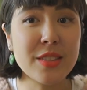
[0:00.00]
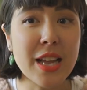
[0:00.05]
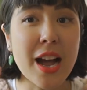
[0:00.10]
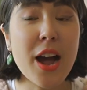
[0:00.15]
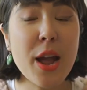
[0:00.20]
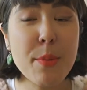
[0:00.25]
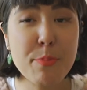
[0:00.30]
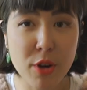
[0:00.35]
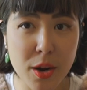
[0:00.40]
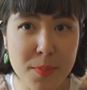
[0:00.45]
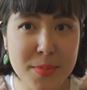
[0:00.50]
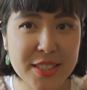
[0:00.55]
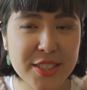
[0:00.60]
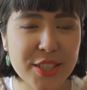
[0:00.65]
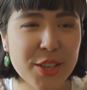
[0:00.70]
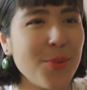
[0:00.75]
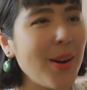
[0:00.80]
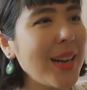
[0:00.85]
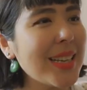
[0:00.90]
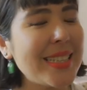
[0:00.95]
I promise
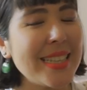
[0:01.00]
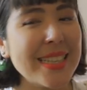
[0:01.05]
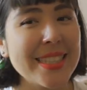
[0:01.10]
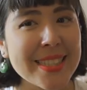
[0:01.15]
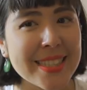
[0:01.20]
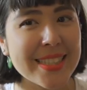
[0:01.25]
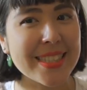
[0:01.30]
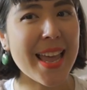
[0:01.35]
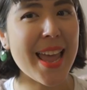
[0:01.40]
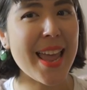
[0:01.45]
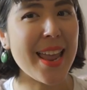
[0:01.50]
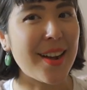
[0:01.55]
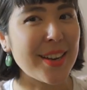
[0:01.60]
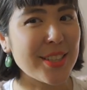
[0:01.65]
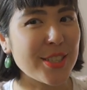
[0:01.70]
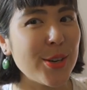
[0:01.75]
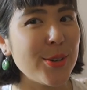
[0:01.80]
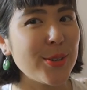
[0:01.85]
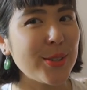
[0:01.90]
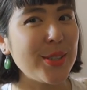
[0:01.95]
you, I didn't say I
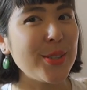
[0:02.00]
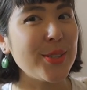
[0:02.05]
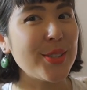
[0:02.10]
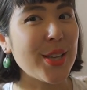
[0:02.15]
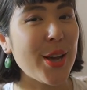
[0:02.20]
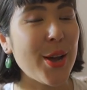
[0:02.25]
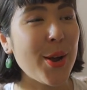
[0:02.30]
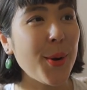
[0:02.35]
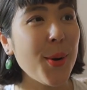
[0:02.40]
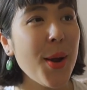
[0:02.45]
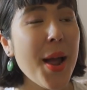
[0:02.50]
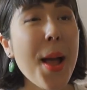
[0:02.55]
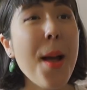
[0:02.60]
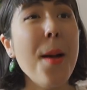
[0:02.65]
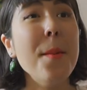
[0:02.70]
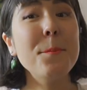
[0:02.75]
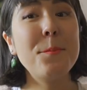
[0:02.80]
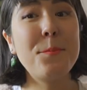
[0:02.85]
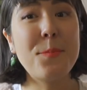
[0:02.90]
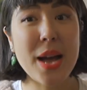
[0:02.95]
told you so,
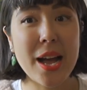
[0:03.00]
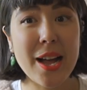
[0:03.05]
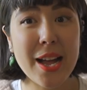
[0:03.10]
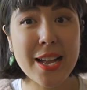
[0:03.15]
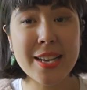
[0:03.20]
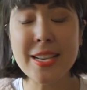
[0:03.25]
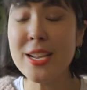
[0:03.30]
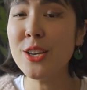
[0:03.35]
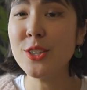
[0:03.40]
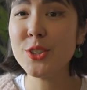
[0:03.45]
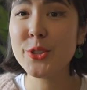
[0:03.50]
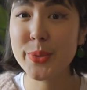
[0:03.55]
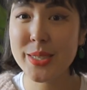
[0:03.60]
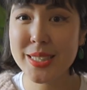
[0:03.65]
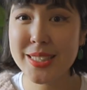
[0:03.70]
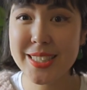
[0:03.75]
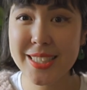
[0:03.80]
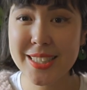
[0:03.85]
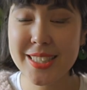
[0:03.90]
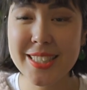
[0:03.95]
but
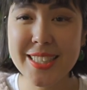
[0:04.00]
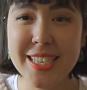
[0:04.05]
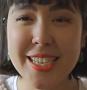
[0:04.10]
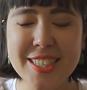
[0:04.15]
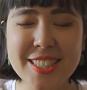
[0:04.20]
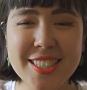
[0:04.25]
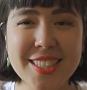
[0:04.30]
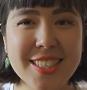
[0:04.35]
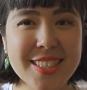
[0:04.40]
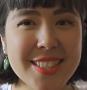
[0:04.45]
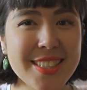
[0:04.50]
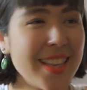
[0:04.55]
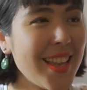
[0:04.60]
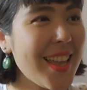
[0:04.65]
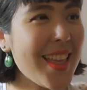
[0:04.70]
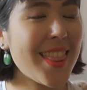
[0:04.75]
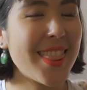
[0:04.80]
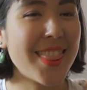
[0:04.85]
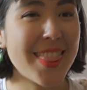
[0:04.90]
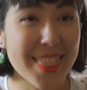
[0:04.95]
twisted stitches,
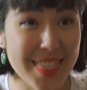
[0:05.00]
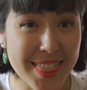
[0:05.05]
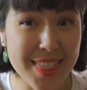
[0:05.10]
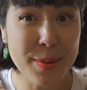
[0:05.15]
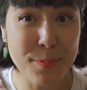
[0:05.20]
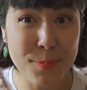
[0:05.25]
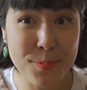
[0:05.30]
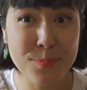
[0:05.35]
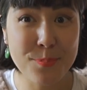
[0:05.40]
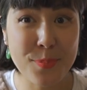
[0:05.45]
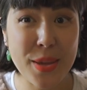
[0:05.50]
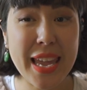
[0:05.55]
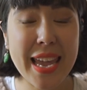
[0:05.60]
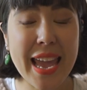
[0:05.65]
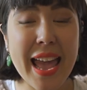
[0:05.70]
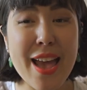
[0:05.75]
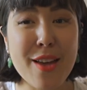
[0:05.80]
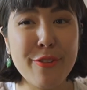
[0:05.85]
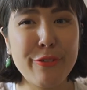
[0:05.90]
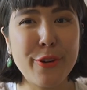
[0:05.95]
be
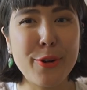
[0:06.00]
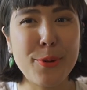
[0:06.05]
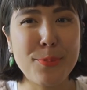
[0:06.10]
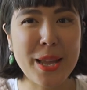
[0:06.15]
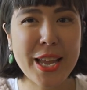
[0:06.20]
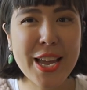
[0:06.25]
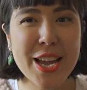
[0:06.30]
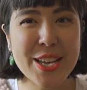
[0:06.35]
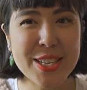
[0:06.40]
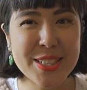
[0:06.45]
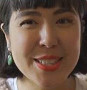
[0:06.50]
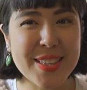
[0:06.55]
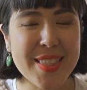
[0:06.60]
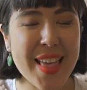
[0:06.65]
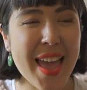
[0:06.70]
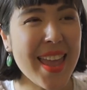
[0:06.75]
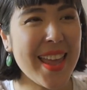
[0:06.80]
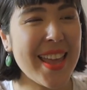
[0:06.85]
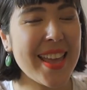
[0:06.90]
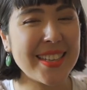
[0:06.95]
careful, because
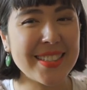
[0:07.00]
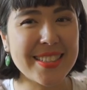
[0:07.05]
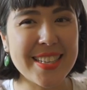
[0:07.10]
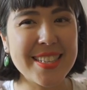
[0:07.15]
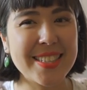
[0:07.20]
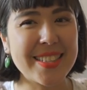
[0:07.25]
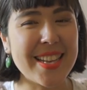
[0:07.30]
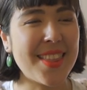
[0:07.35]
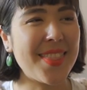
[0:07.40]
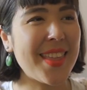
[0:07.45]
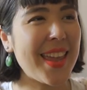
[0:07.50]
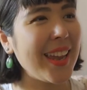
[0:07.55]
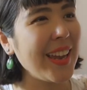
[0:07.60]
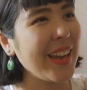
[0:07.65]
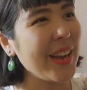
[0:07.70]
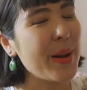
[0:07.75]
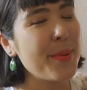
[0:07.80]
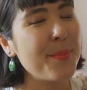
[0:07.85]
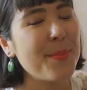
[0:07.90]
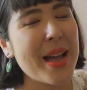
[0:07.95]
they exist and they
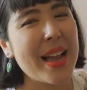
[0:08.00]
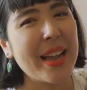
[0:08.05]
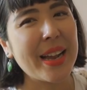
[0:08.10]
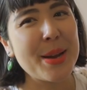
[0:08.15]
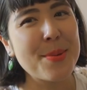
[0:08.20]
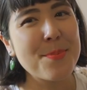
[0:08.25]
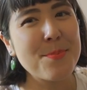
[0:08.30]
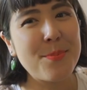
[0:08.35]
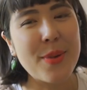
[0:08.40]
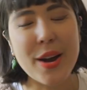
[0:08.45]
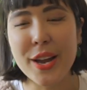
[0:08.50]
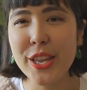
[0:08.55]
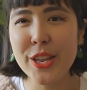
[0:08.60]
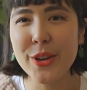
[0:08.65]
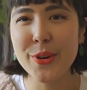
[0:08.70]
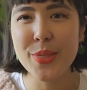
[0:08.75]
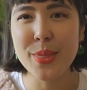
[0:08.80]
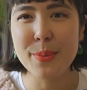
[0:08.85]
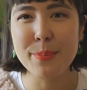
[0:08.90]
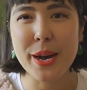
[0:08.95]
can come back and bite
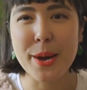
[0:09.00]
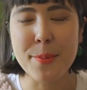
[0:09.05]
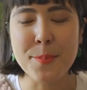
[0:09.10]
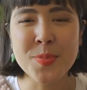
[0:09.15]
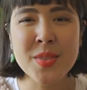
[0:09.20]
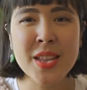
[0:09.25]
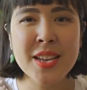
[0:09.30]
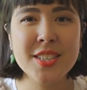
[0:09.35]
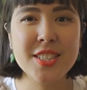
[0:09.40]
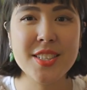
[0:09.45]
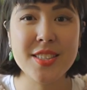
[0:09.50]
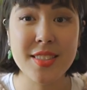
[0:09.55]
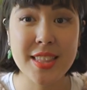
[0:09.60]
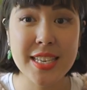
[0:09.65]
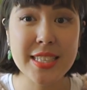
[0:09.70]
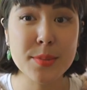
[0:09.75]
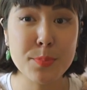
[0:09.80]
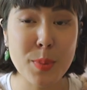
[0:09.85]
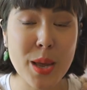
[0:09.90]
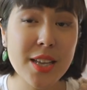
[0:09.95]
you on the bum.
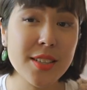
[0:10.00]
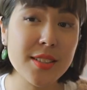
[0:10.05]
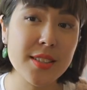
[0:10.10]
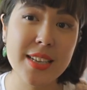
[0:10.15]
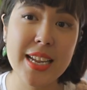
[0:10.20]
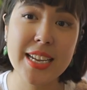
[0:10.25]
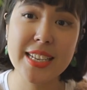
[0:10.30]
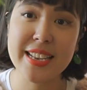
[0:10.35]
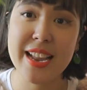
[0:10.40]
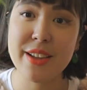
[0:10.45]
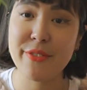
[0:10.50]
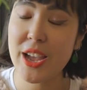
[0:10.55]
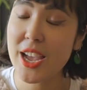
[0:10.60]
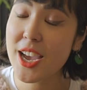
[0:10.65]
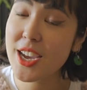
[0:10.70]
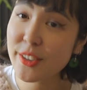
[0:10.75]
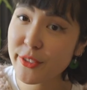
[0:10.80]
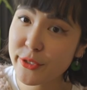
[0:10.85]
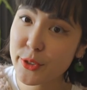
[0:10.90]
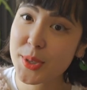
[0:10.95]
This person had never
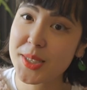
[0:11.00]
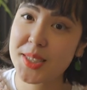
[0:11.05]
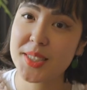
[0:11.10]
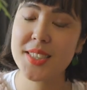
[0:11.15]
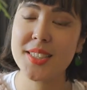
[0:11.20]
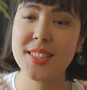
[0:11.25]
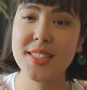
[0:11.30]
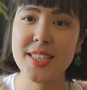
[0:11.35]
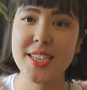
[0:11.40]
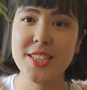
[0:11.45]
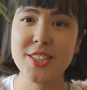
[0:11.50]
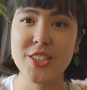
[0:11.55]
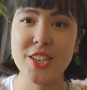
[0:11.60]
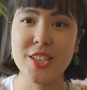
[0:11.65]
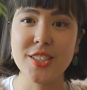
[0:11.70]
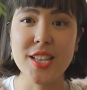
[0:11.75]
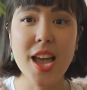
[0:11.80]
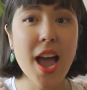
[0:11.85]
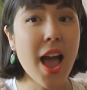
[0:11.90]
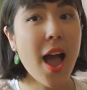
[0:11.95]
heard of twisted
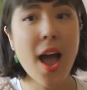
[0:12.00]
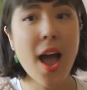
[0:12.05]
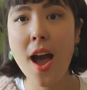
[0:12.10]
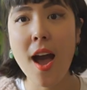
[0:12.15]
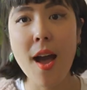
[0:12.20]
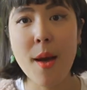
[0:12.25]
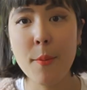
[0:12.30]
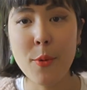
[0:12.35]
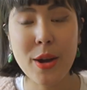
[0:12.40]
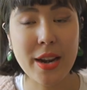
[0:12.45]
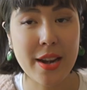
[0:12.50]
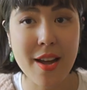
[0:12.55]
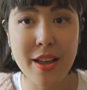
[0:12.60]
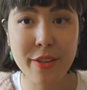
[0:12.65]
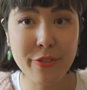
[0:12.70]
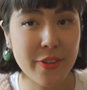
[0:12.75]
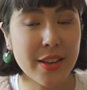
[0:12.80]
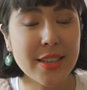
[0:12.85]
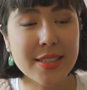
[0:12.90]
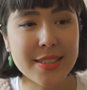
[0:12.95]
stitches. When
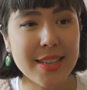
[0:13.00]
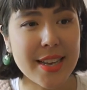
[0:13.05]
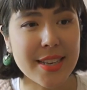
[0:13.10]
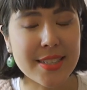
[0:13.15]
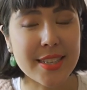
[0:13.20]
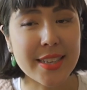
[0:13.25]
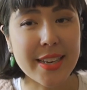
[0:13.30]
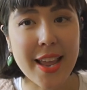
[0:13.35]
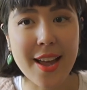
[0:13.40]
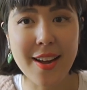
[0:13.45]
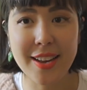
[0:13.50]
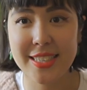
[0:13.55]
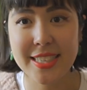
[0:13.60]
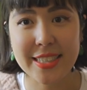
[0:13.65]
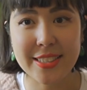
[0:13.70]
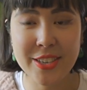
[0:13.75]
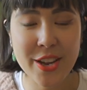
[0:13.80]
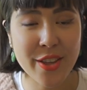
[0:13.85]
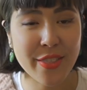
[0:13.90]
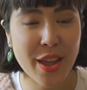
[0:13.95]
I first learned to knit, I
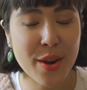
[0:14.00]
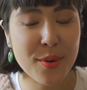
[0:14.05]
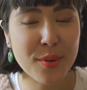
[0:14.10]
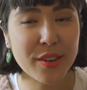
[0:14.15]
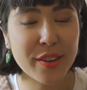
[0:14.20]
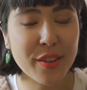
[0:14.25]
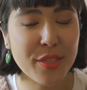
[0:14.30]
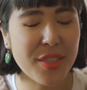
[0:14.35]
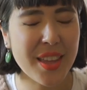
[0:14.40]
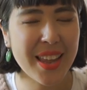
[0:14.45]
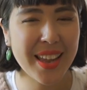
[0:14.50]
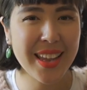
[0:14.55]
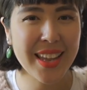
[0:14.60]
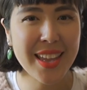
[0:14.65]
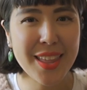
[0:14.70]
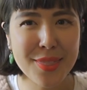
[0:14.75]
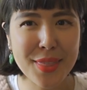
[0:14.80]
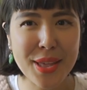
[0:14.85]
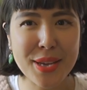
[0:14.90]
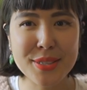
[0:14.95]
didn't know they were a thing
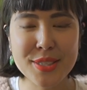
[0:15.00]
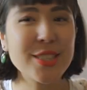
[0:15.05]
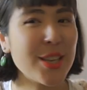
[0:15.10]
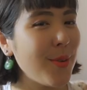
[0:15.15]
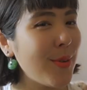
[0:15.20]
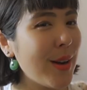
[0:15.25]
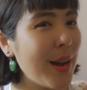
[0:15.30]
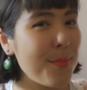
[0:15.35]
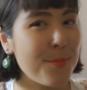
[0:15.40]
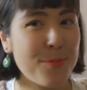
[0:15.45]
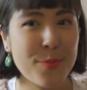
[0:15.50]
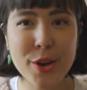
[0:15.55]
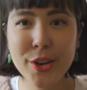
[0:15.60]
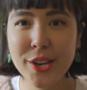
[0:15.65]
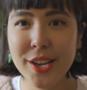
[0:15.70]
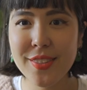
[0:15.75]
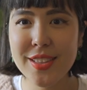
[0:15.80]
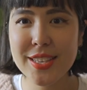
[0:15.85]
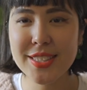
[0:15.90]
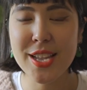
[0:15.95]
either. So I'm
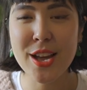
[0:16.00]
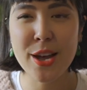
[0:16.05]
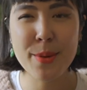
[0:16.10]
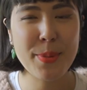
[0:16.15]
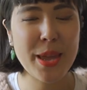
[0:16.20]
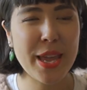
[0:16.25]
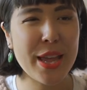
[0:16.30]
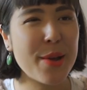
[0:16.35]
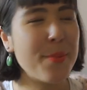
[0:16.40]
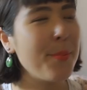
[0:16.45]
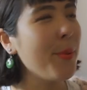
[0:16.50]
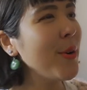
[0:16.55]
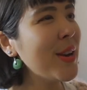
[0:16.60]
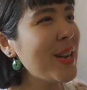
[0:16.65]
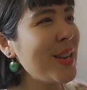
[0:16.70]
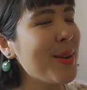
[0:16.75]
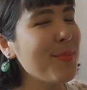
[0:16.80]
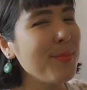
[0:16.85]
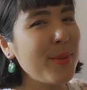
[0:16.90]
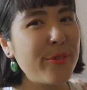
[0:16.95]
putting this up here.
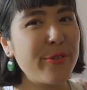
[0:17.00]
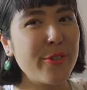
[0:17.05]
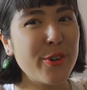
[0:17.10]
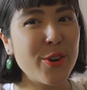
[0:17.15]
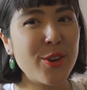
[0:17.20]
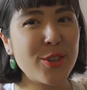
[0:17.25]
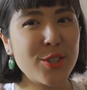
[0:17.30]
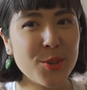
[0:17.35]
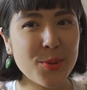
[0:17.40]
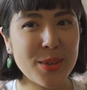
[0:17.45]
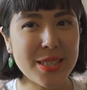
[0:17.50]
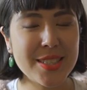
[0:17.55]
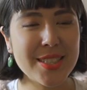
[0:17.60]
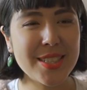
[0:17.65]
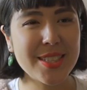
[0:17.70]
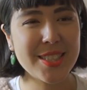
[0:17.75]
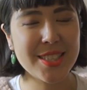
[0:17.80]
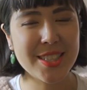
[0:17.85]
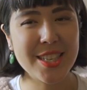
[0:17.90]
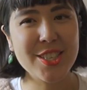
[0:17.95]
Point number four,
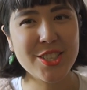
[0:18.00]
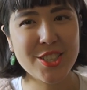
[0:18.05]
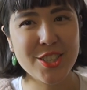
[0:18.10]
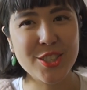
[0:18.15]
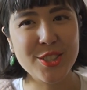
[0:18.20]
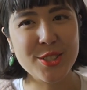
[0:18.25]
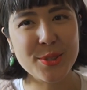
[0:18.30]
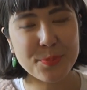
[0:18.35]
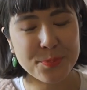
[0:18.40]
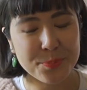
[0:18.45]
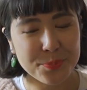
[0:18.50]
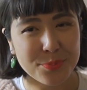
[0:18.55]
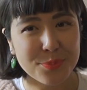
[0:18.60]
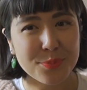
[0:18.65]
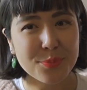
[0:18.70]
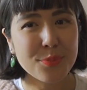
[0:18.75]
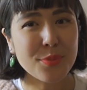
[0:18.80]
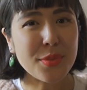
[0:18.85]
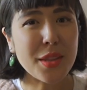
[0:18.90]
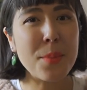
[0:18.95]
twisted stitches.
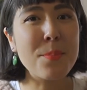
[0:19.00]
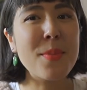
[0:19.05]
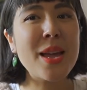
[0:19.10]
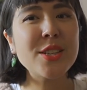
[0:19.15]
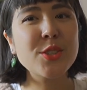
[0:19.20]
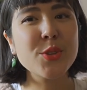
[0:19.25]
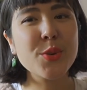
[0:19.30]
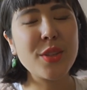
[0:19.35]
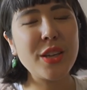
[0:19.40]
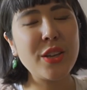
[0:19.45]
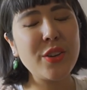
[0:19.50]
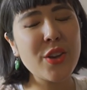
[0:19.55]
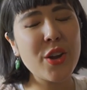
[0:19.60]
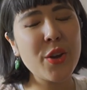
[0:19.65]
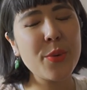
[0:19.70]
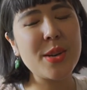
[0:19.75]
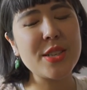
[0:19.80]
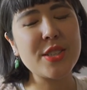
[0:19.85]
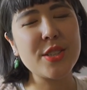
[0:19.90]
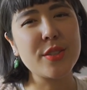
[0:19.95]
Make sure that you
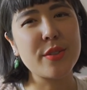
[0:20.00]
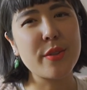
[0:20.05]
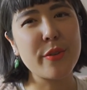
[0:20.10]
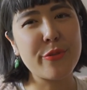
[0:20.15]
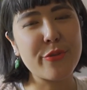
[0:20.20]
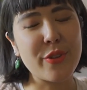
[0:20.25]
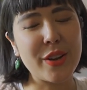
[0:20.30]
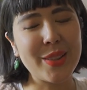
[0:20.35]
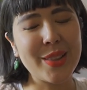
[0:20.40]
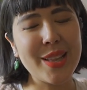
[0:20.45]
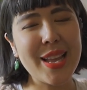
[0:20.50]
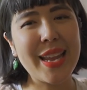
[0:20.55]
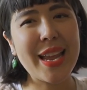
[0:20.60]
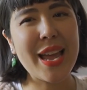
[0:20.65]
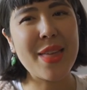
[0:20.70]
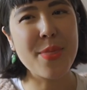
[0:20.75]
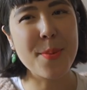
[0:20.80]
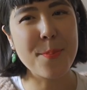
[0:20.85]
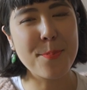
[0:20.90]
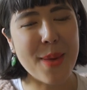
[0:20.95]
know which is the front leg
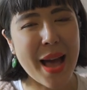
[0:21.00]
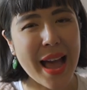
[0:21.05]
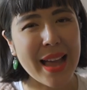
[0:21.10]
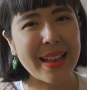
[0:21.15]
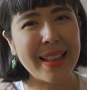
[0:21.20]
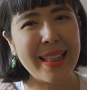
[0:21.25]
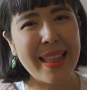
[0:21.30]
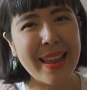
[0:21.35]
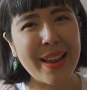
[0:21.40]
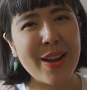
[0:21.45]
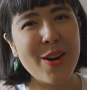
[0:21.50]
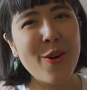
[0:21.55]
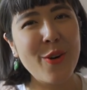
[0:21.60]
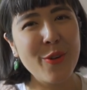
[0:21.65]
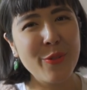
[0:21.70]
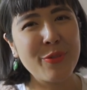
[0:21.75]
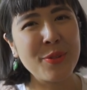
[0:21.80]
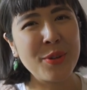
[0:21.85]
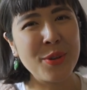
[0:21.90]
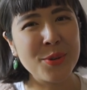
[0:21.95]
and the back leg
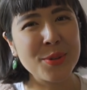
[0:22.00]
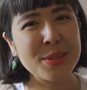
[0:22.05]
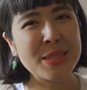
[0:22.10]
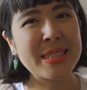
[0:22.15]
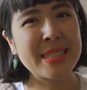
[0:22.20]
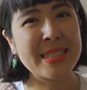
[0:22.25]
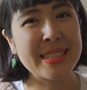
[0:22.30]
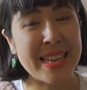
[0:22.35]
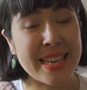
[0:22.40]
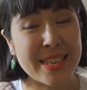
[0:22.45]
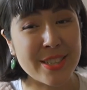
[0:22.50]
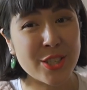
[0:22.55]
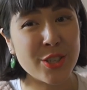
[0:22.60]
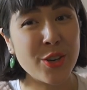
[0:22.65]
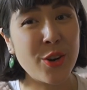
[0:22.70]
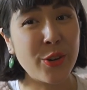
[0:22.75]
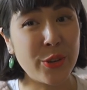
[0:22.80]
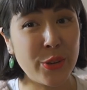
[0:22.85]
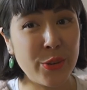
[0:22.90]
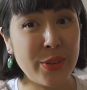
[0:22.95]
of your stitch
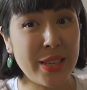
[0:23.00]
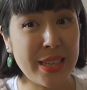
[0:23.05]
on your